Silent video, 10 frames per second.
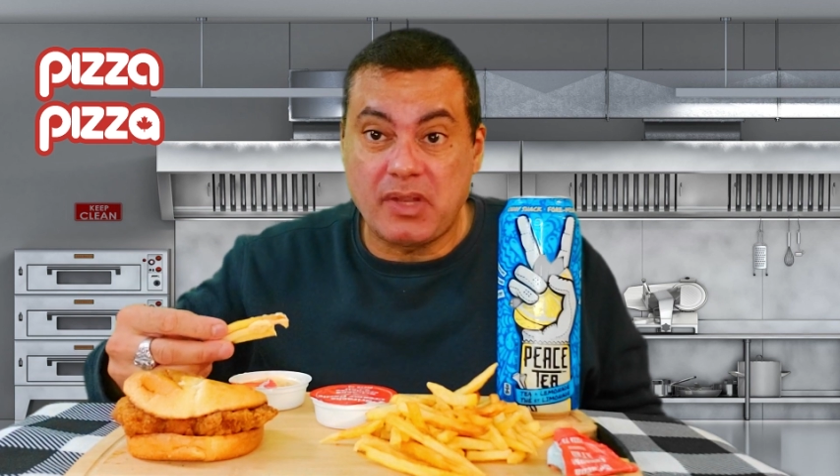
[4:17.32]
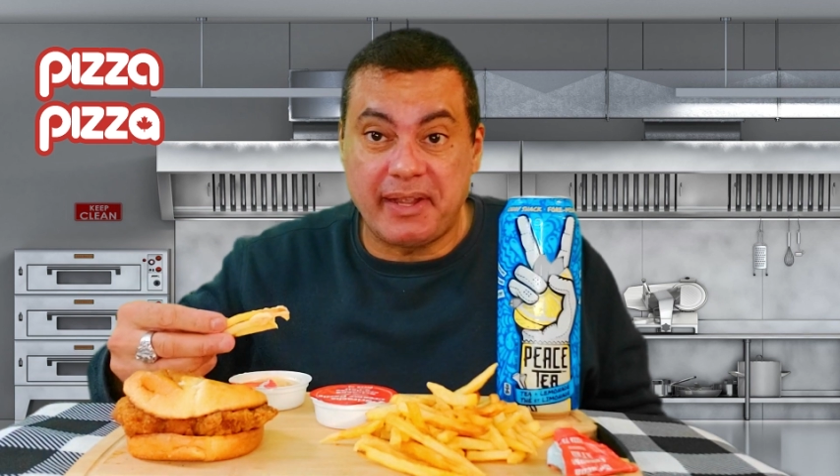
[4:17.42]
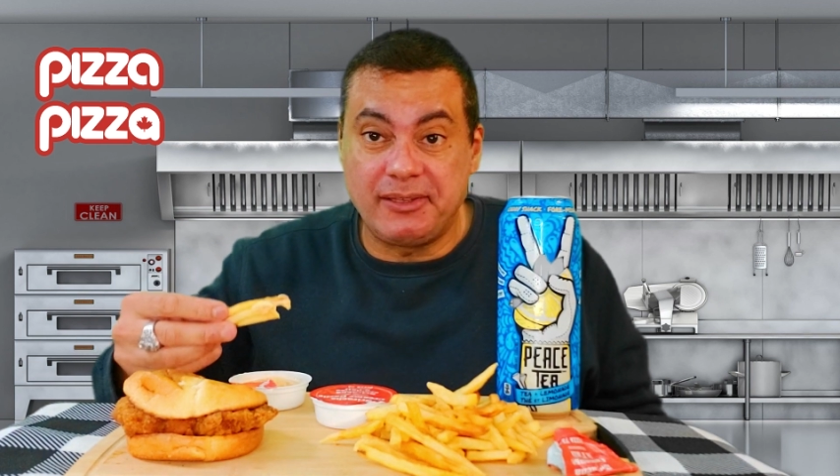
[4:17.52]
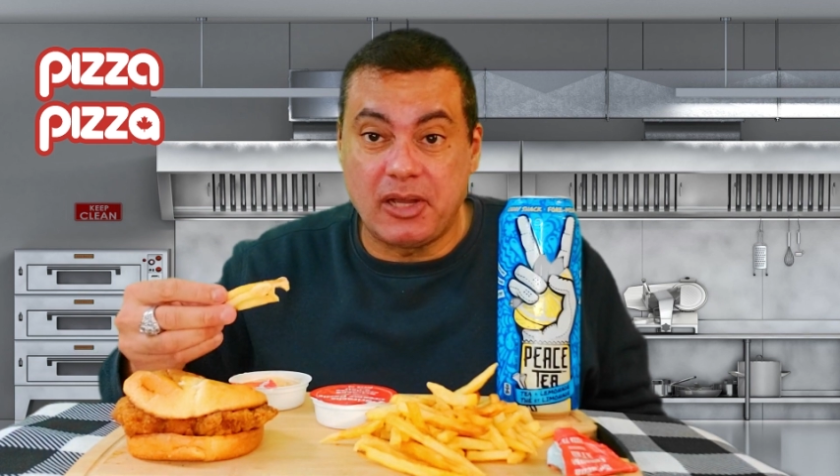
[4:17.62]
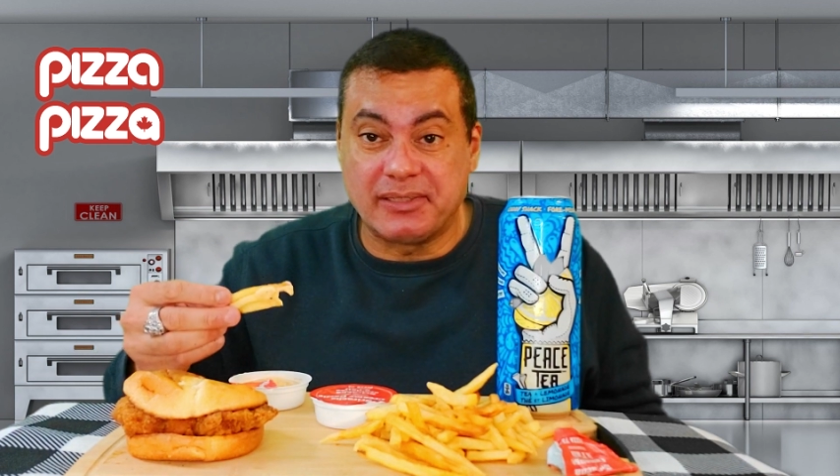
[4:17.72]

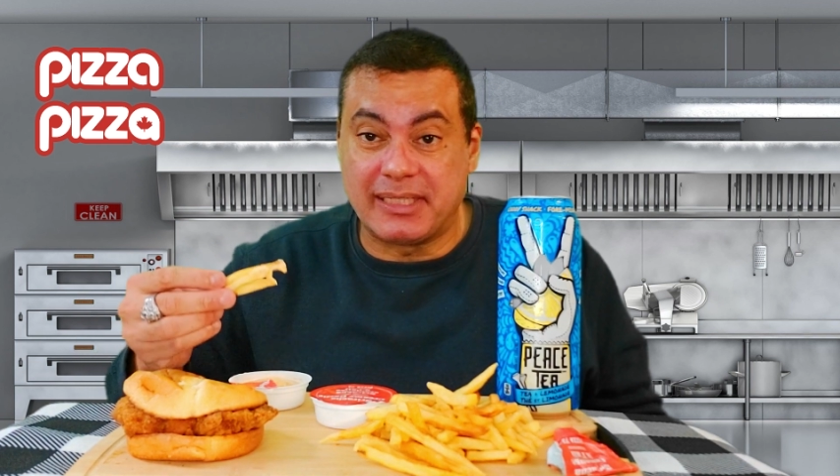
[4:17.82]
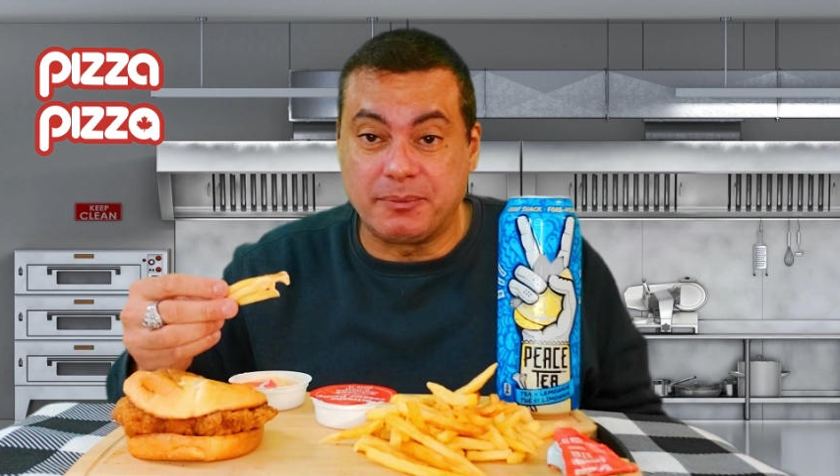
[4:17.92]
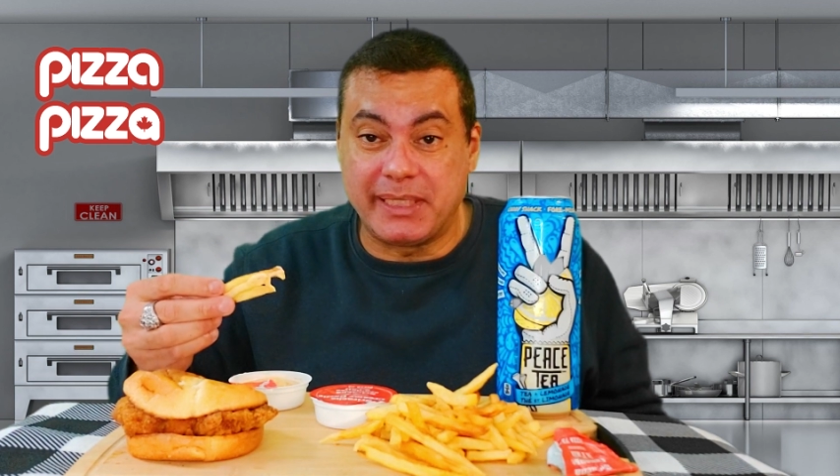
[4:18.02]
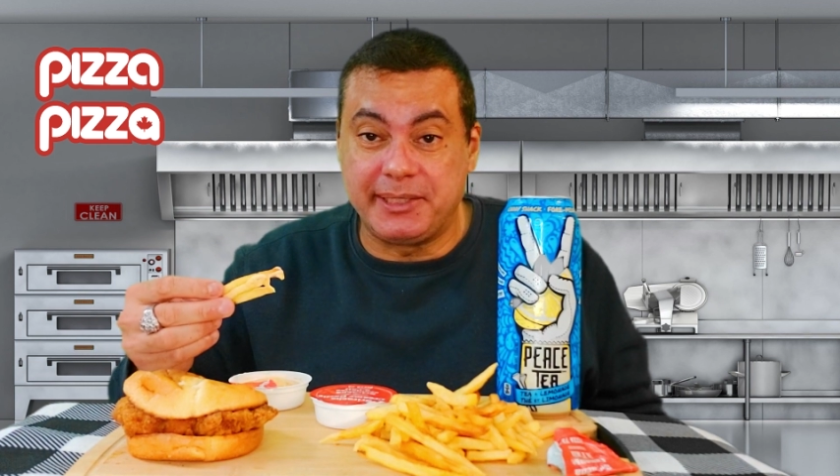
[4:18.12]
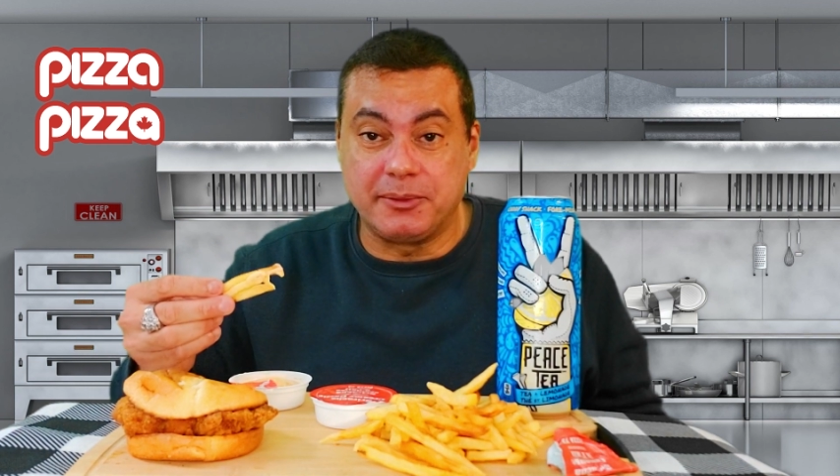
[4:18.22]
It does
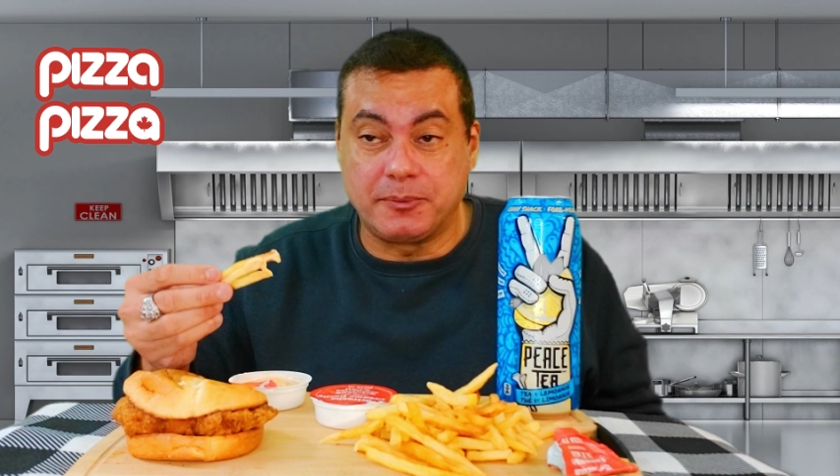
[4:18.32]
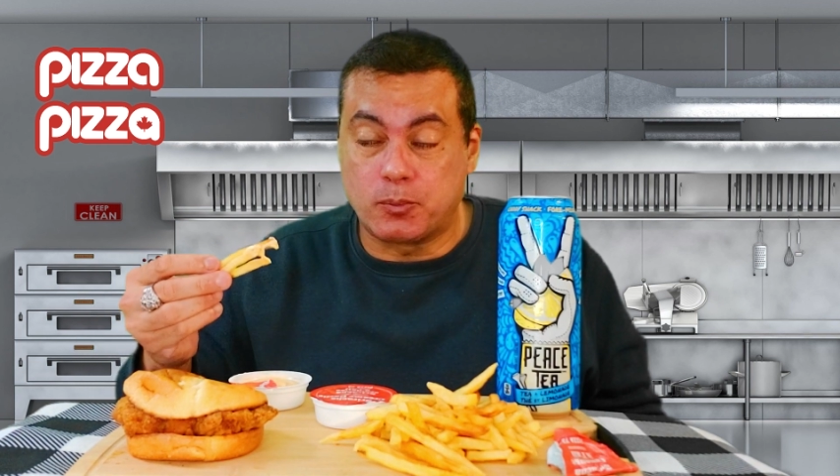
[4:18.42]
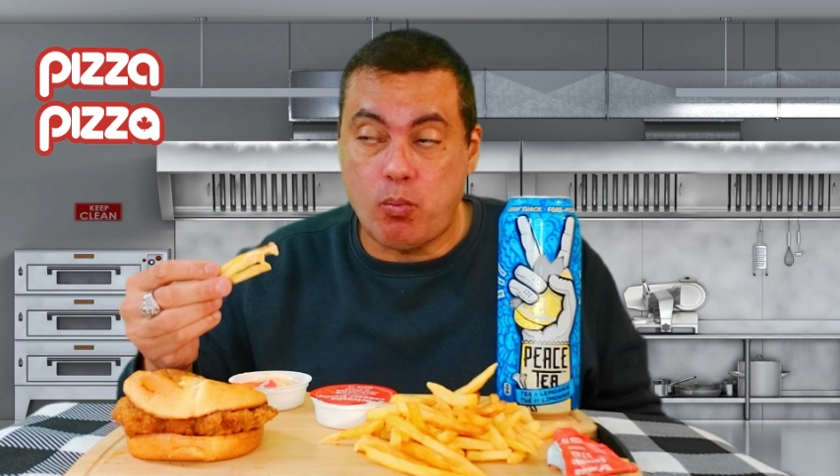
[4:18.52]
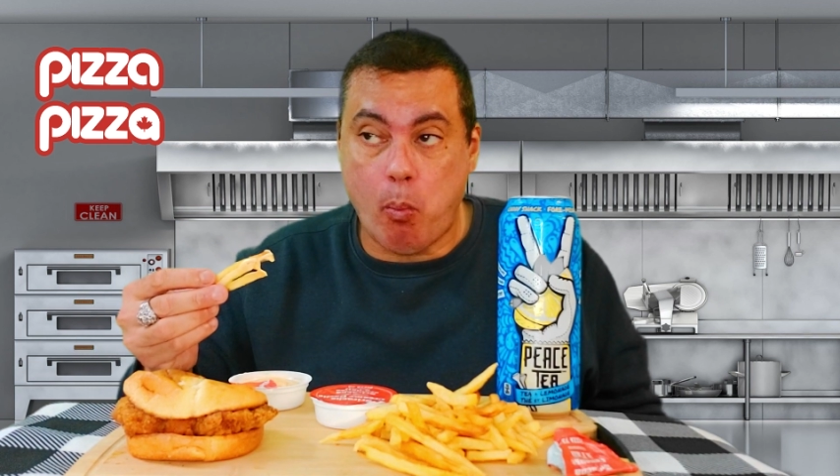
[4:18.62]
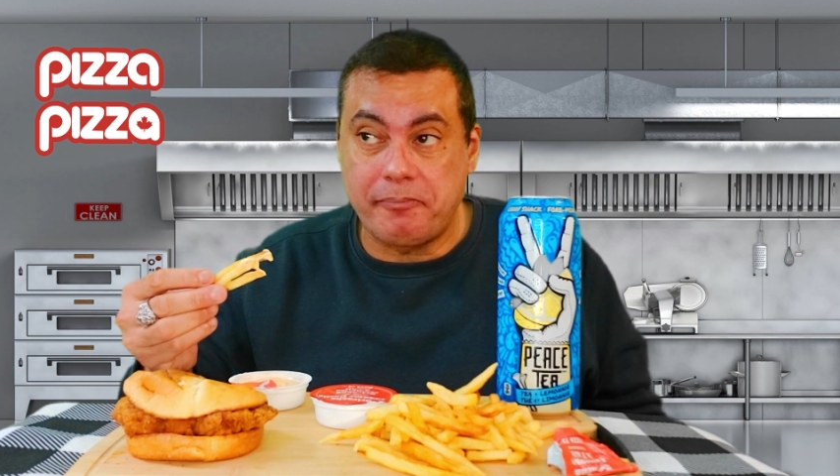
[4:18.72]
have mayo.
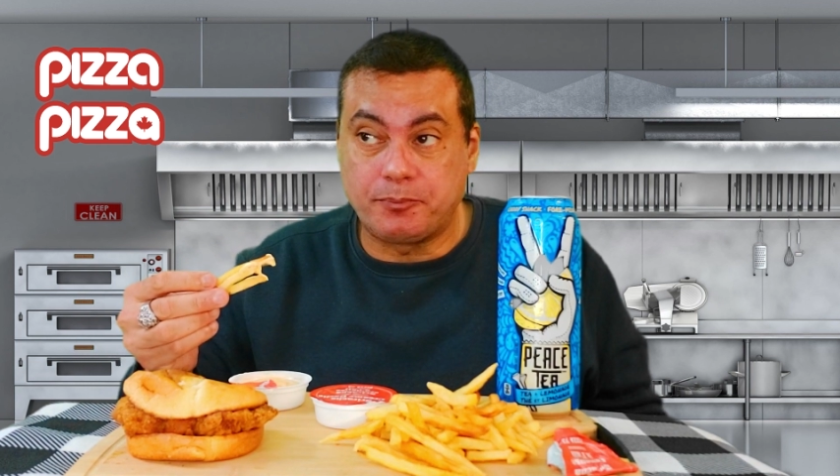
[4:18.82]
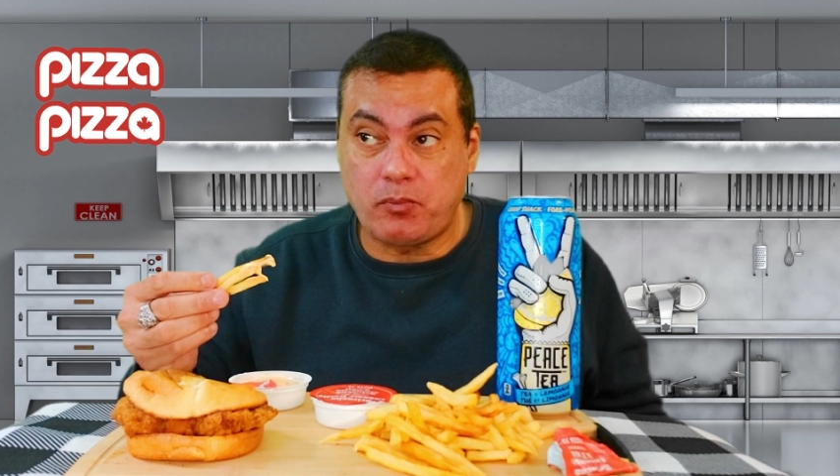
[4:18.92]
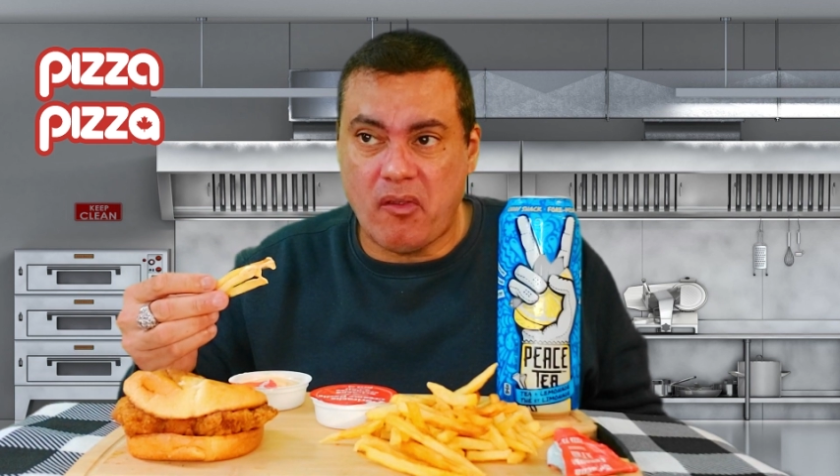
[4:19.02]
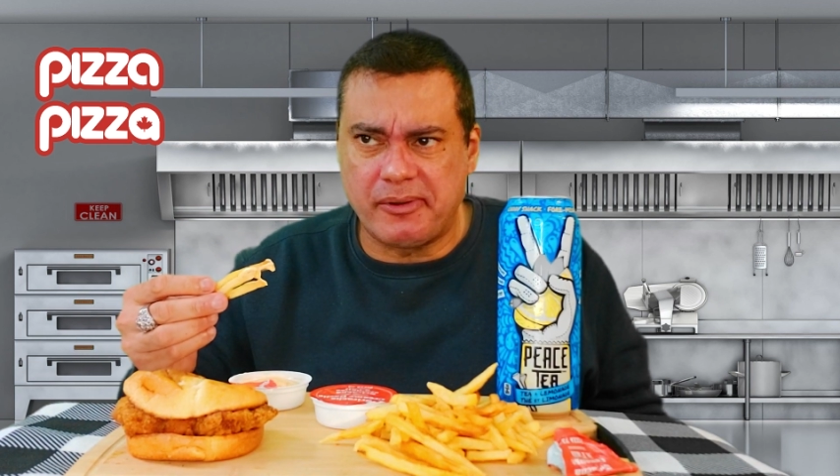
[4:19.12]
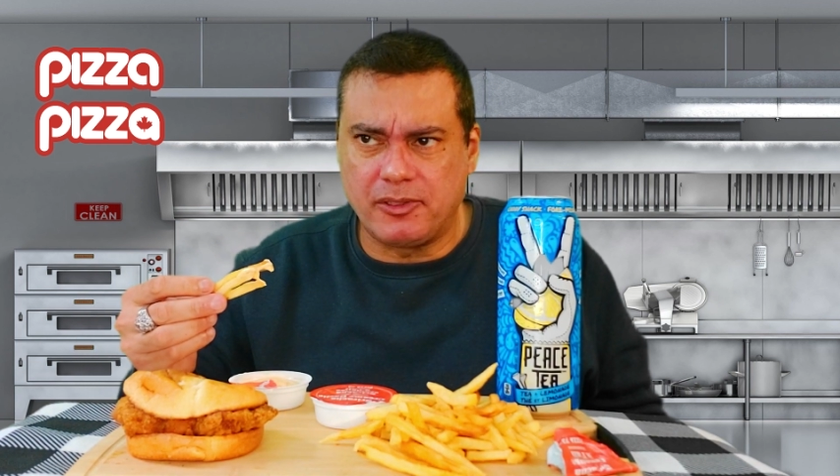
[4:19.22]

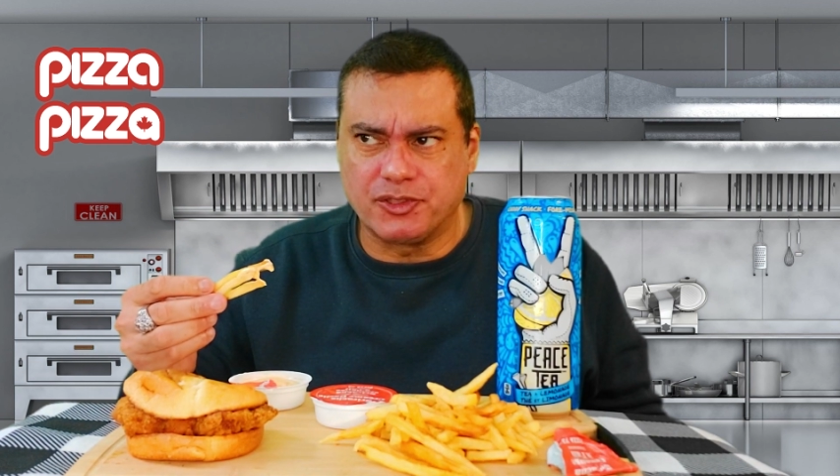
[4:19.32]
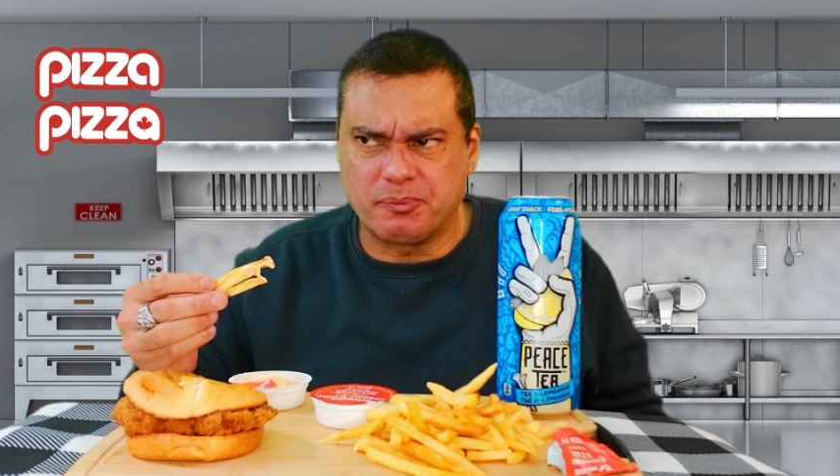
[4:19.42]
Oh,